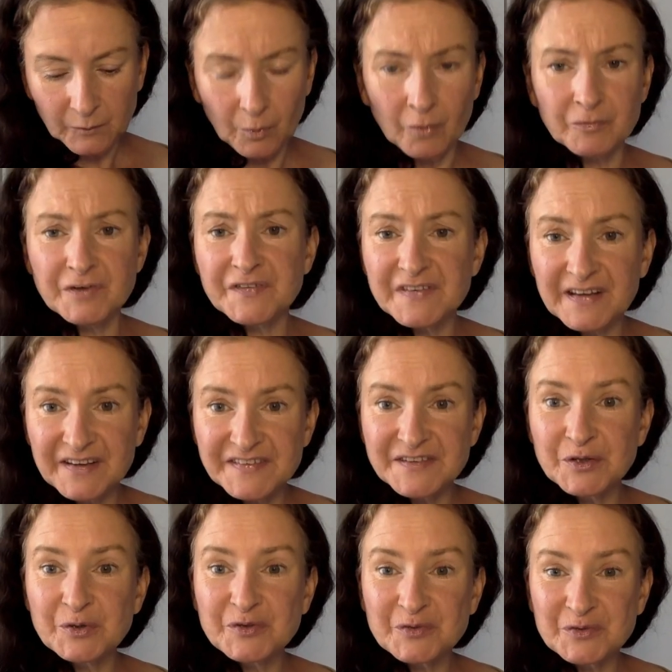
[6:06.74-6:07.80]
obviously it's
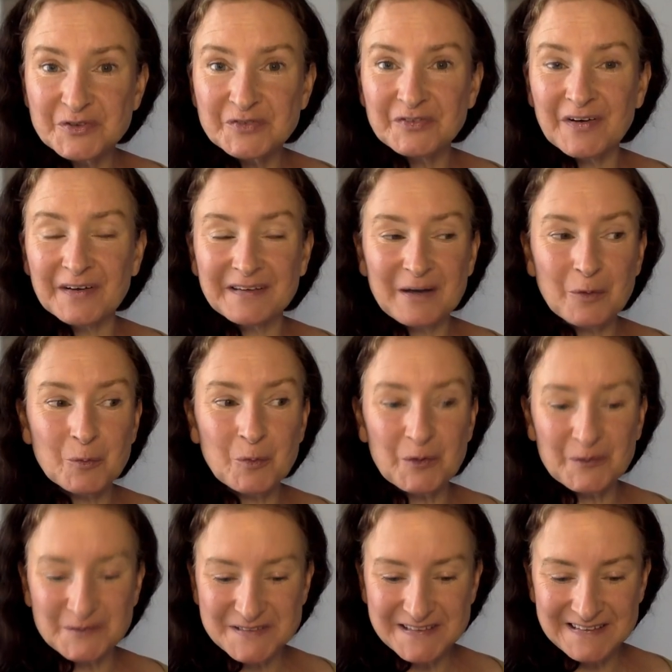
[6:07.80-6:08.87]
useful to find out what
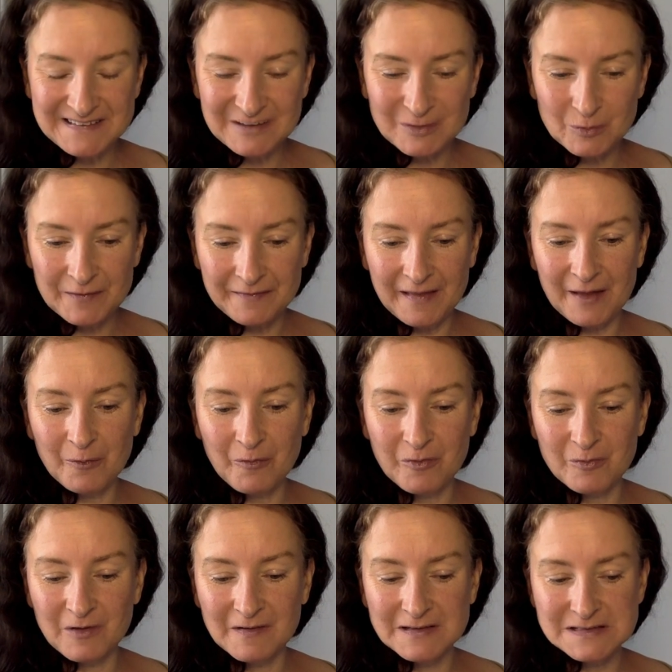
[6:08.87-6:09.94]
you're dealing with
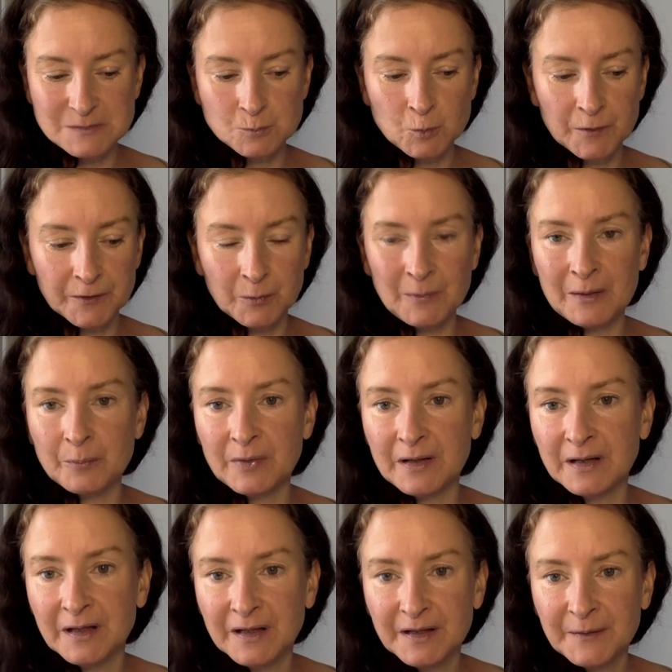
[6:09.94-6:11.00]
health-wise and what you may
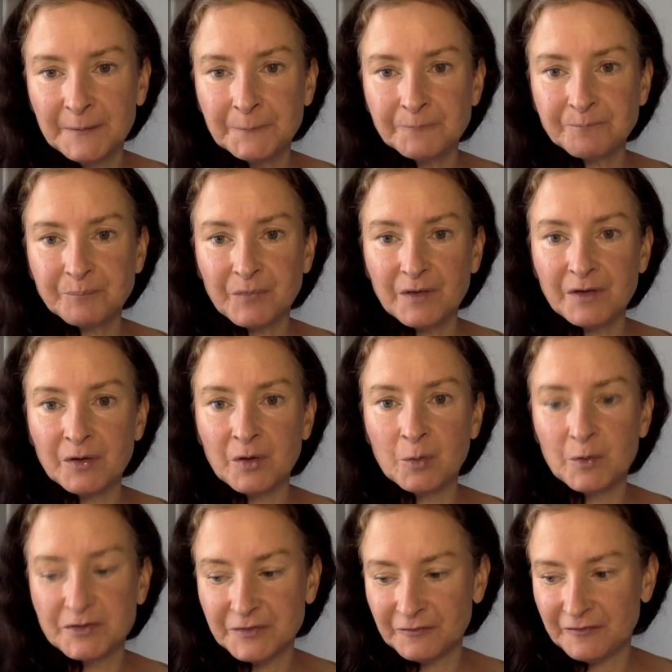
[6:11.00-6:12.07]
be,
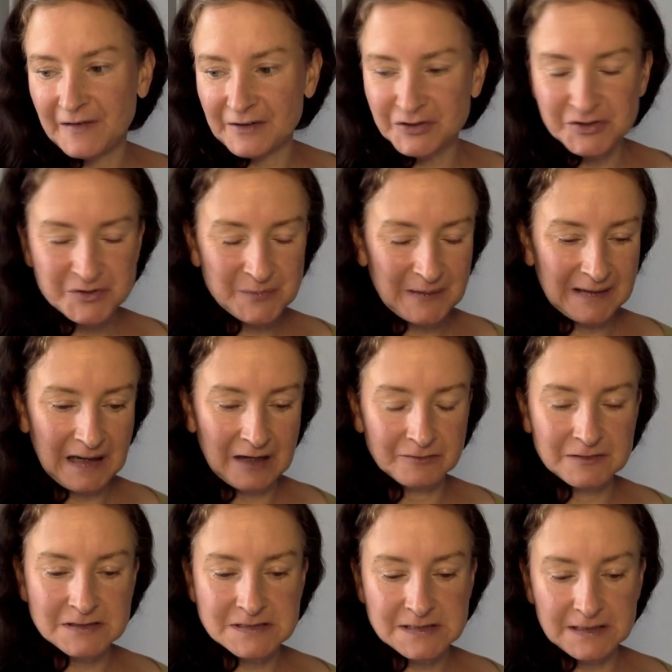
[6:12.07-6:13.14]
which infections you may have,
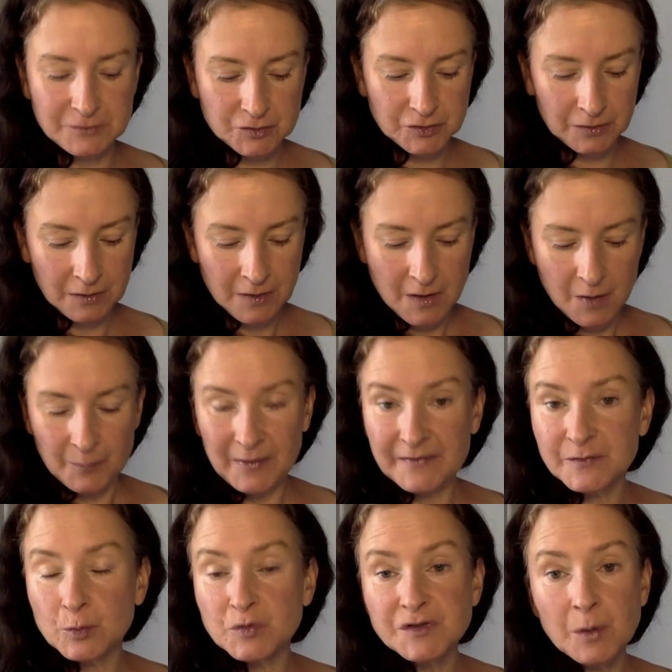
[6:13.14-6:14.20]
etc. But
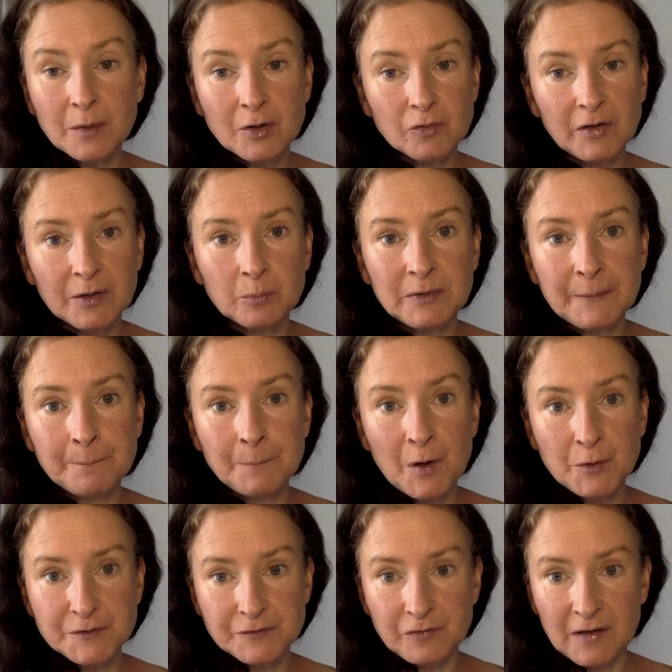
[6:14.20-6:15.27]
it's also incredibly
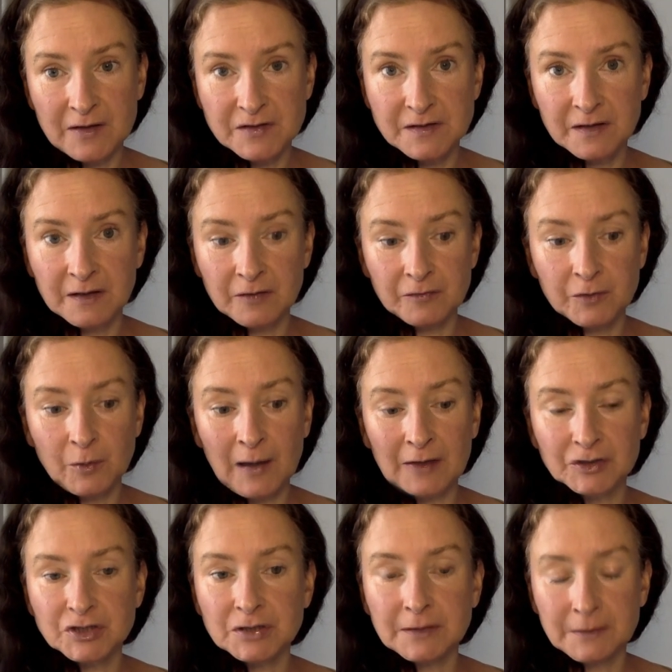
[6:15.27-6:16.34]
motivating if you
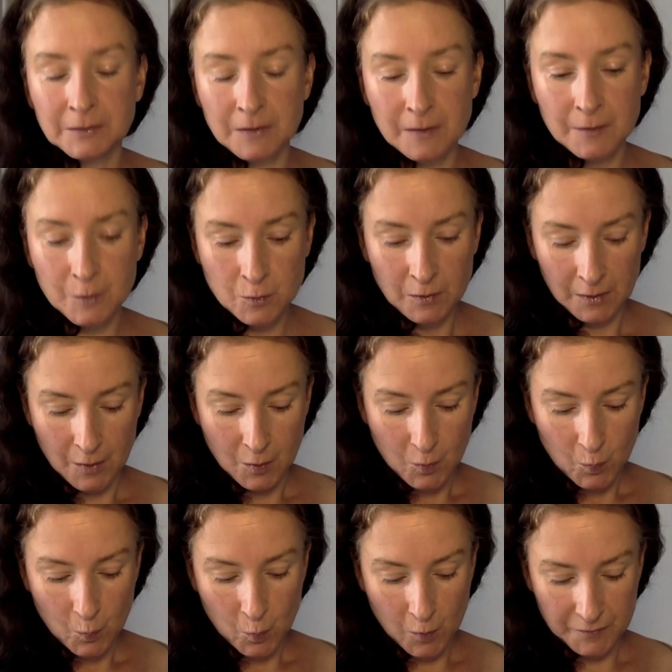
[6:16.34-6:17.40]
actually know
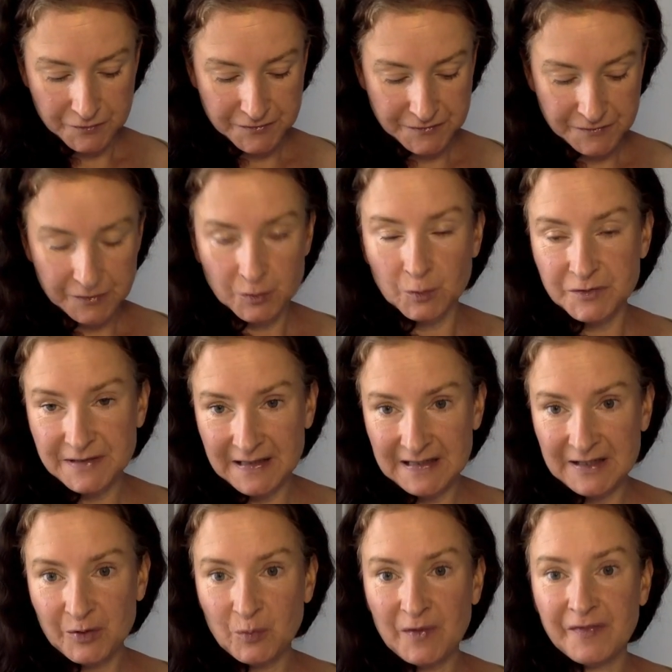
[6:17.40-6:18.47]
what you're
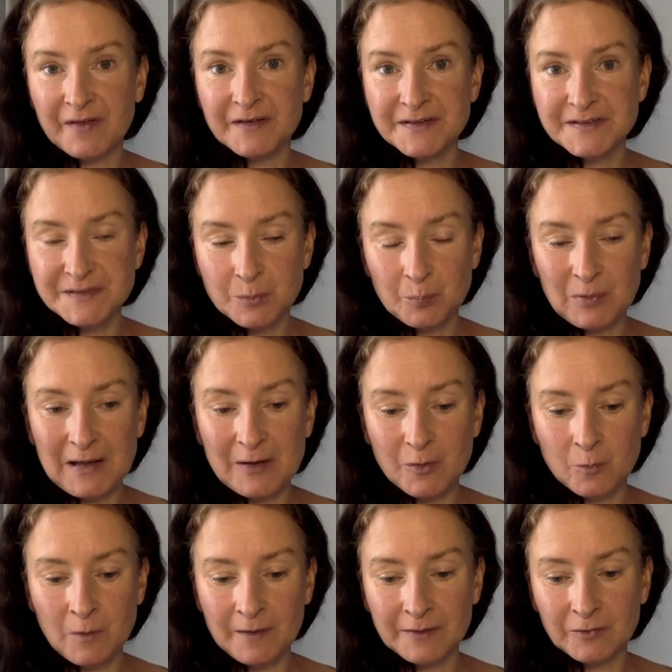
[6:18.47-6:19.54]
dealing with and it's in black and
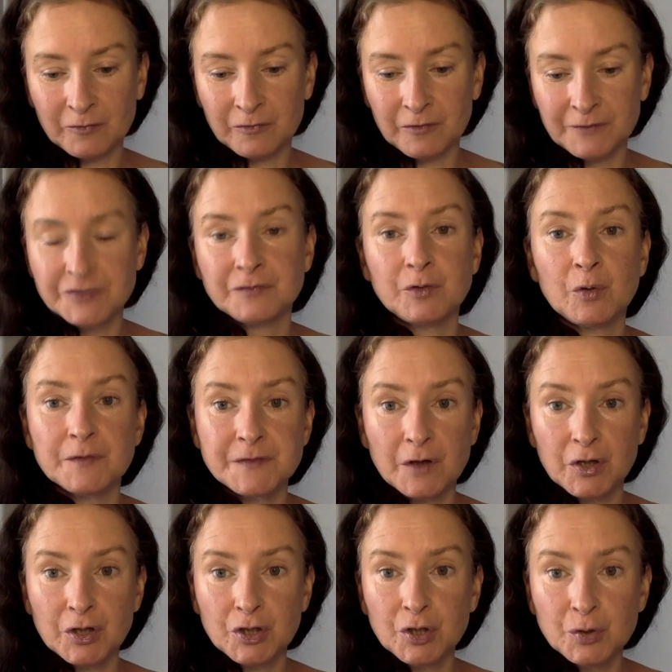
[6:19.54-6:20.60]
white in front of you. It's a
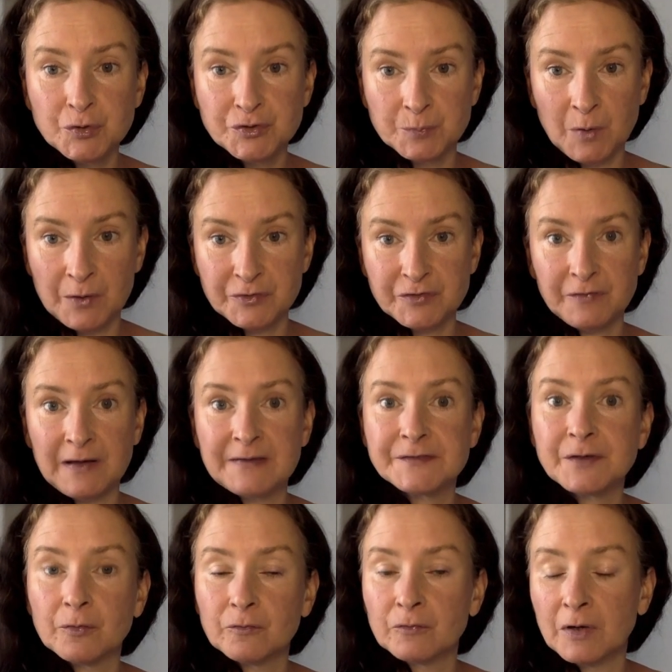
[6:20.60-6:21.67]
huge
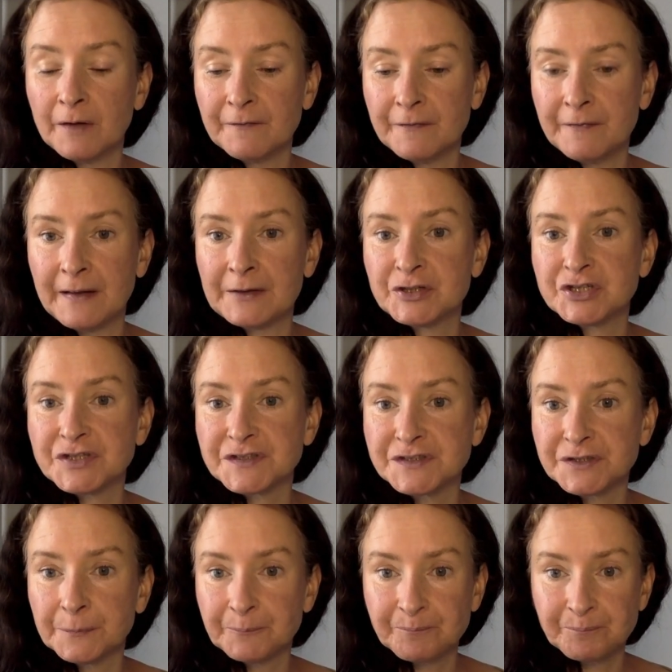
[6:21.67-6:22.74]
motivator, rather than just,